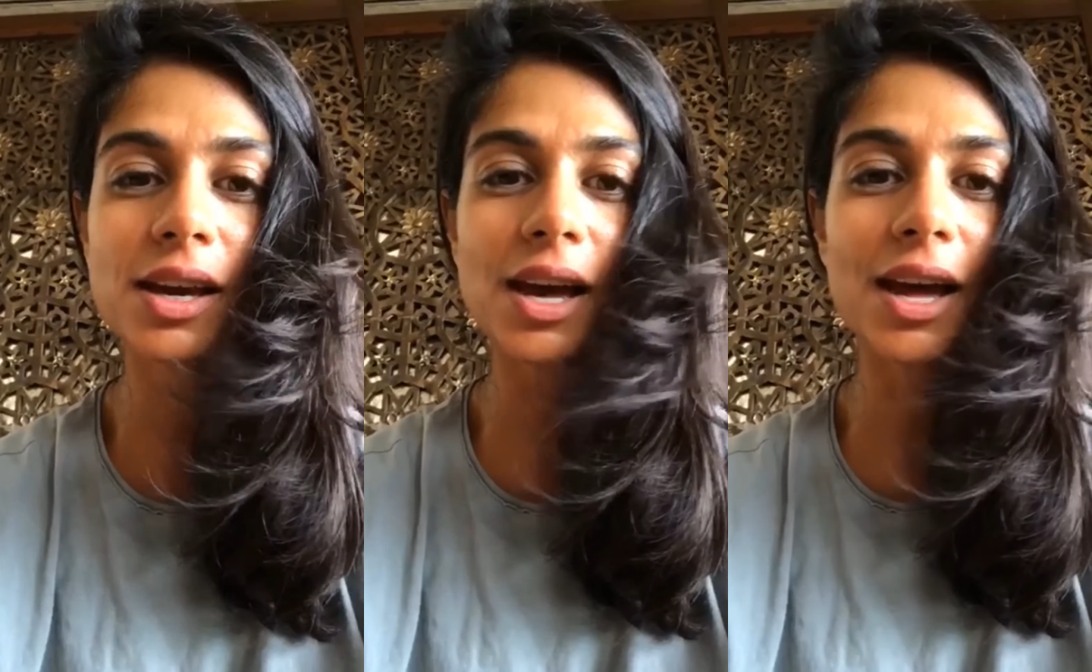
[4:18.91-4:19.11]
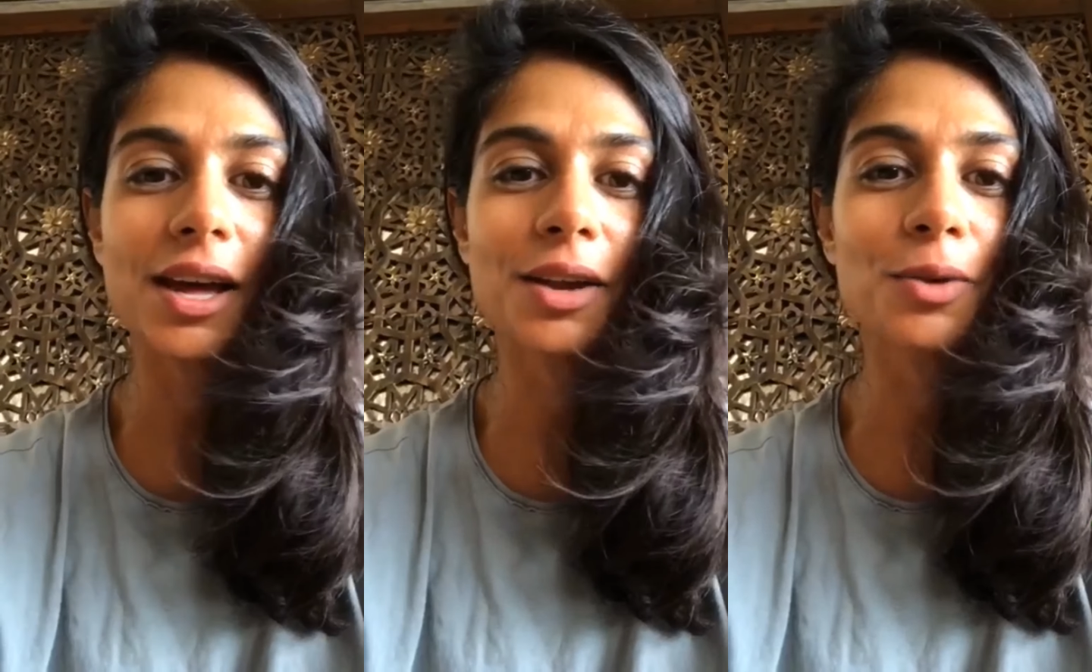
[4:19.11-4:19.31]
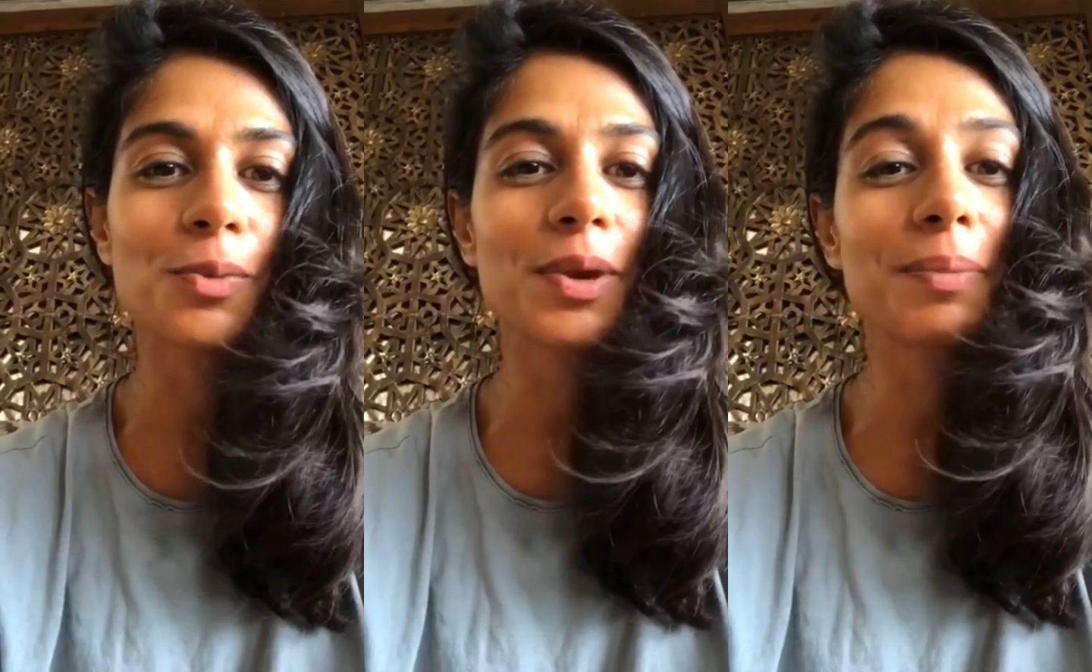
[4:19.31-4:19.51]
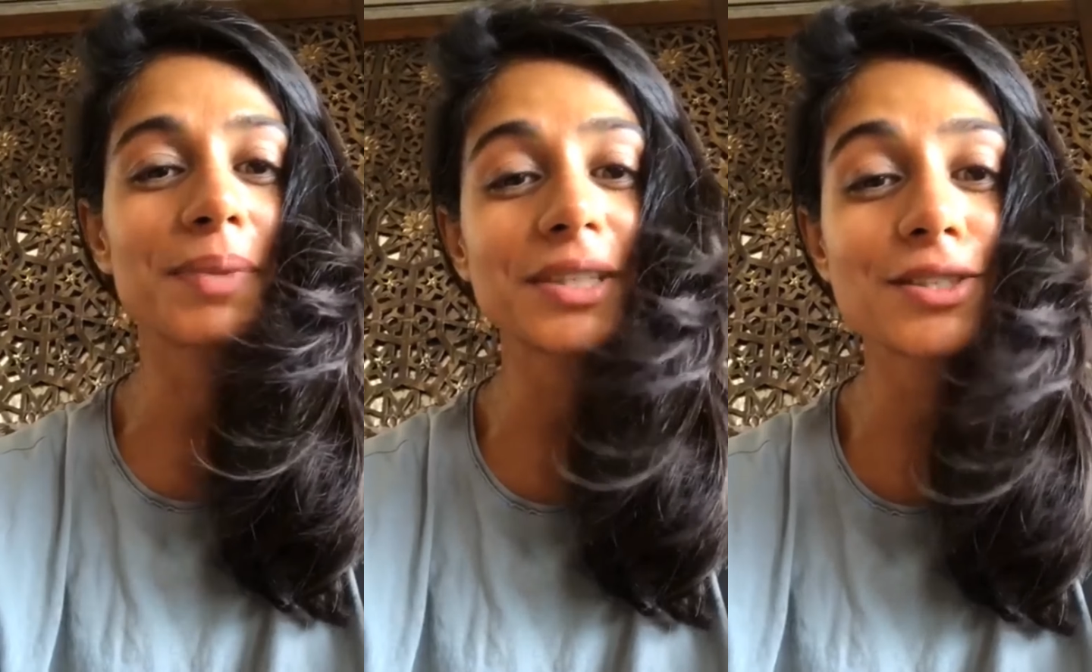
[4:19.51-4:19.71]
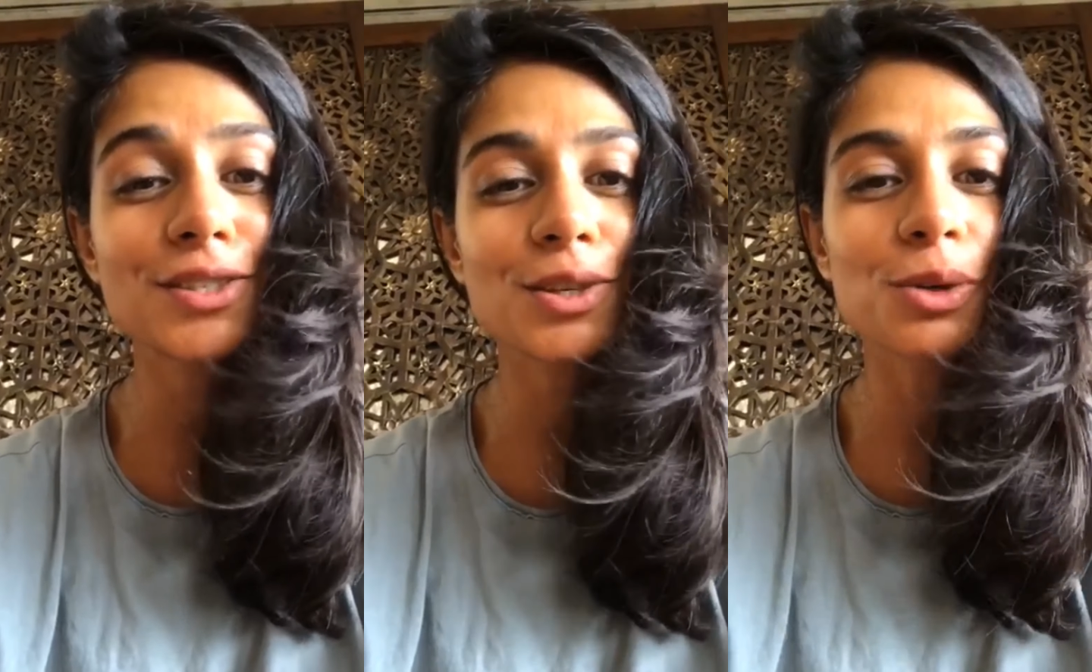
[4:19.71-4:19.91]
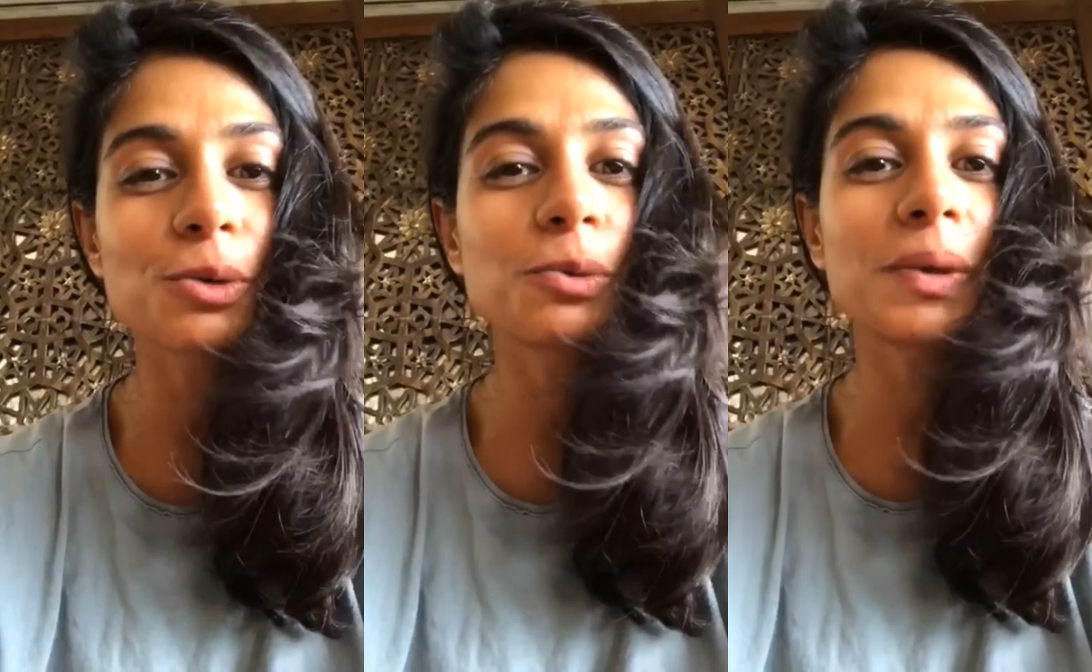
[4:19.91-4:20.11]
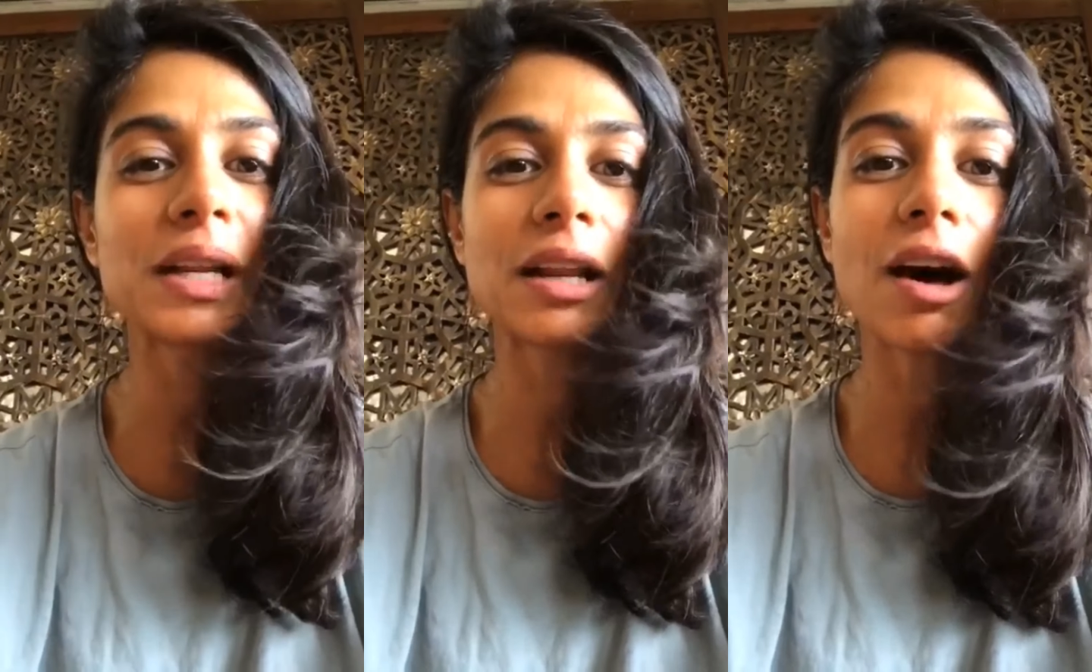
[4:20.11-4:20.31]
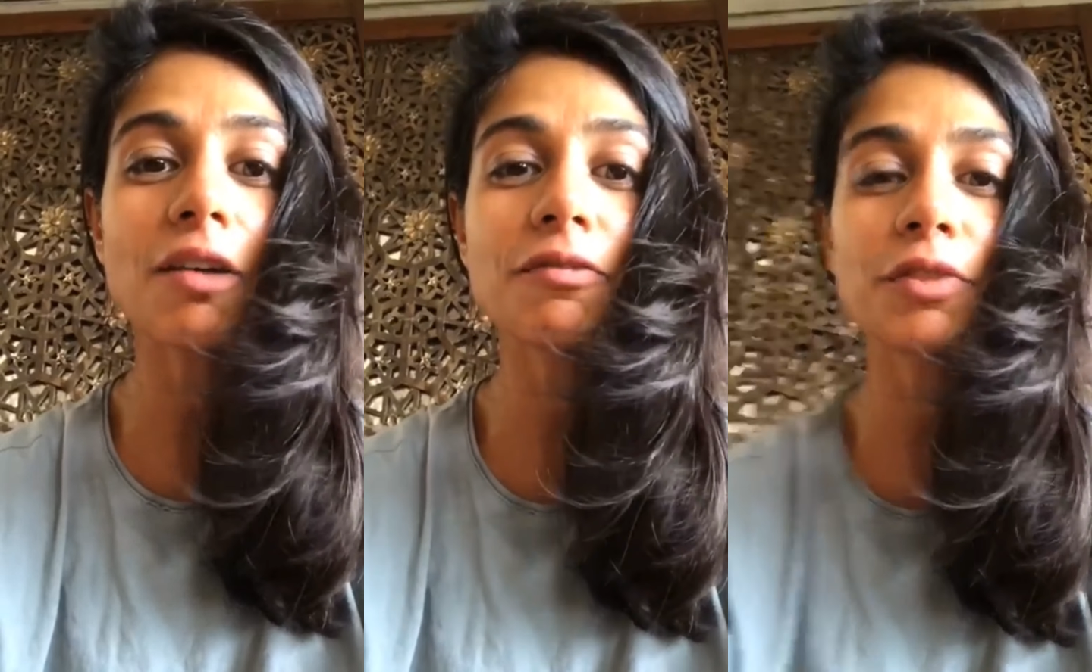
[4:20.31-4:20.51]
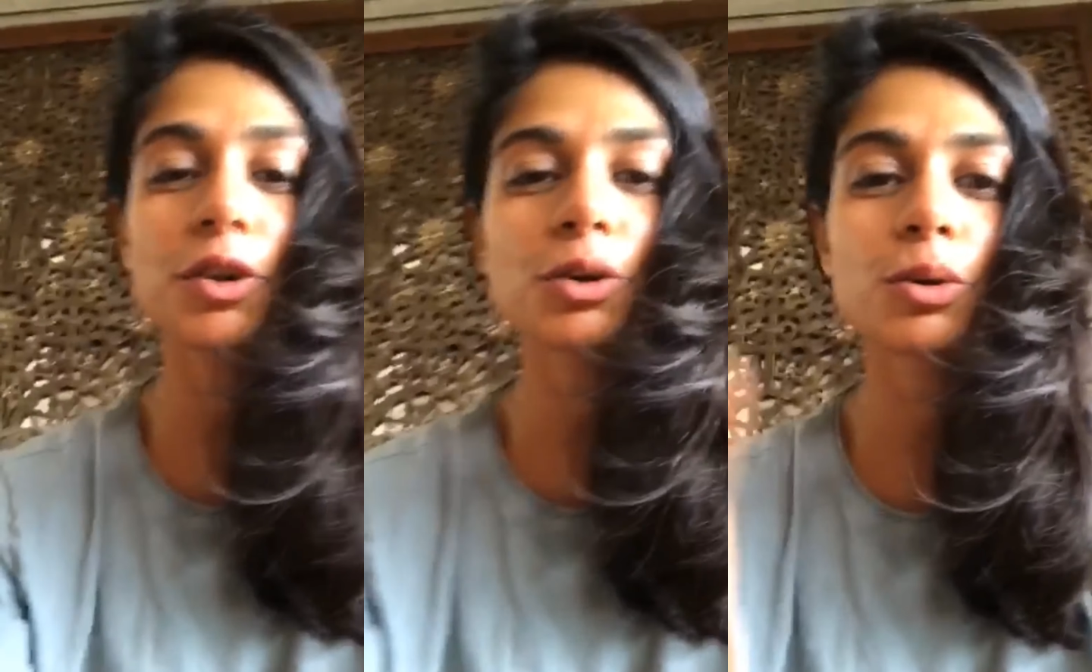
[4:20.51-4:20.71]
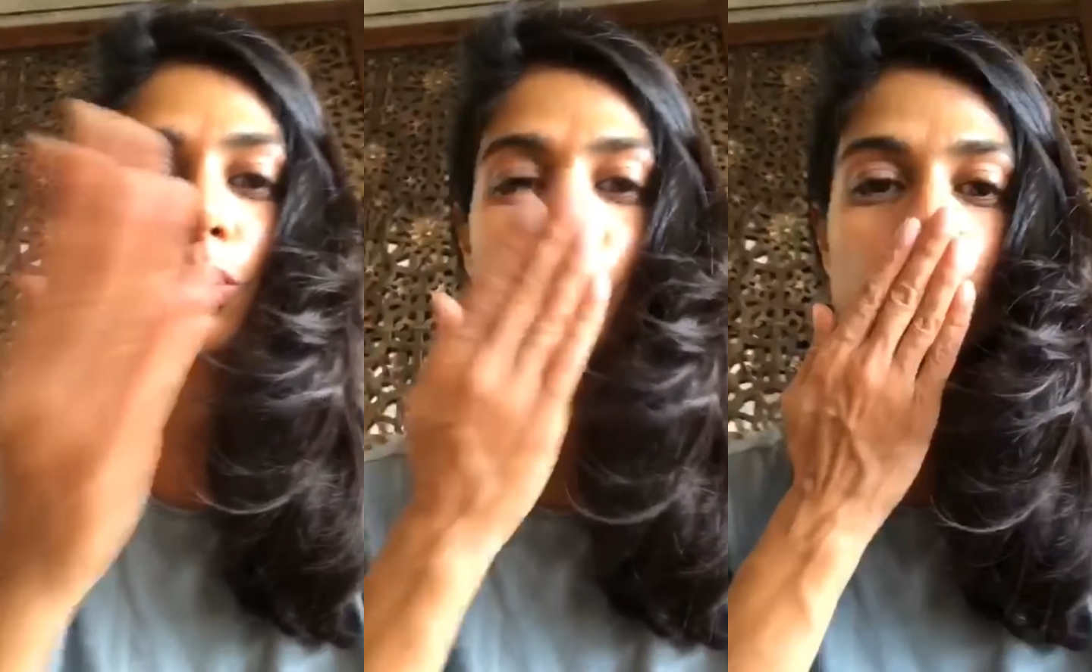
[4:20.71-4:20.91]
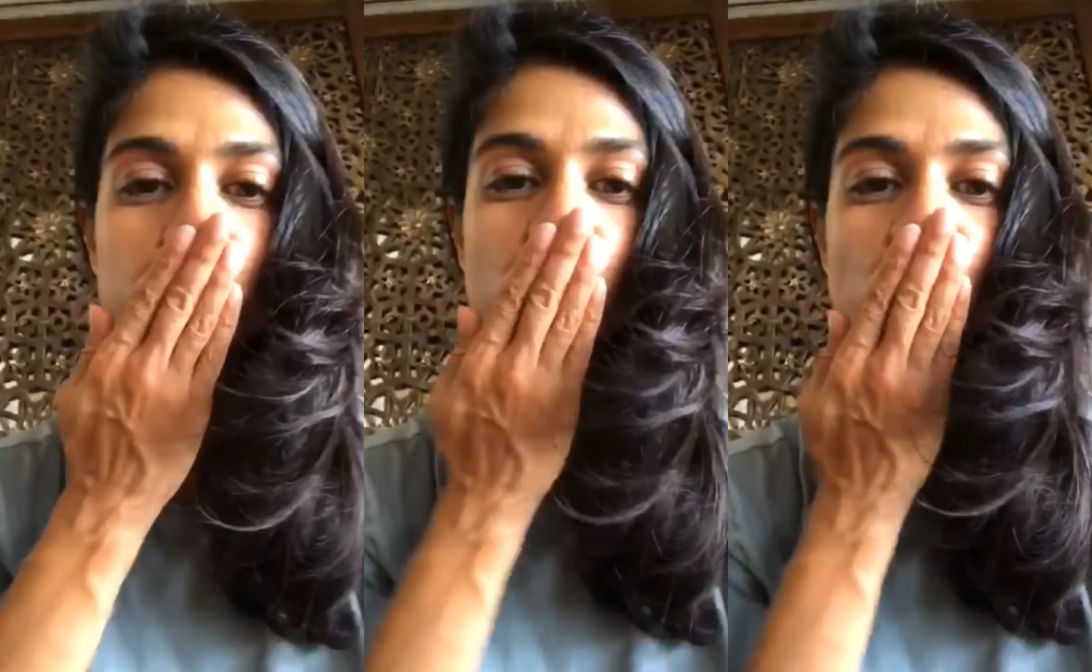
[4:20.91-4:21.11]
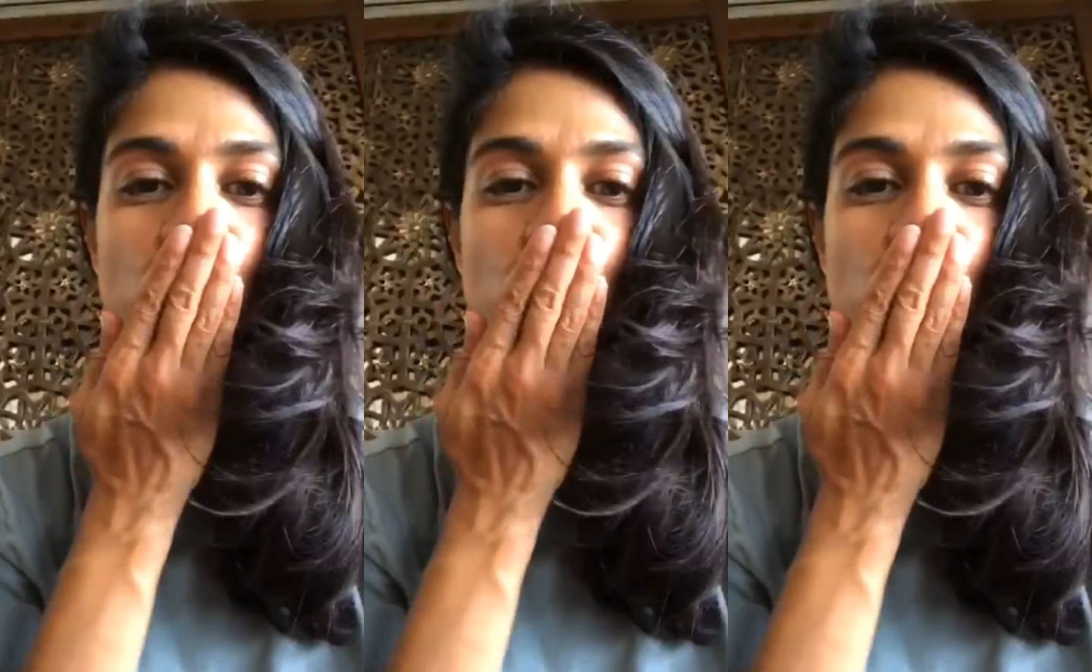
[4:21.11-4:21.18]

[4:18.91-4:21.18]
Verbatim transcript: And we miss you. We love you.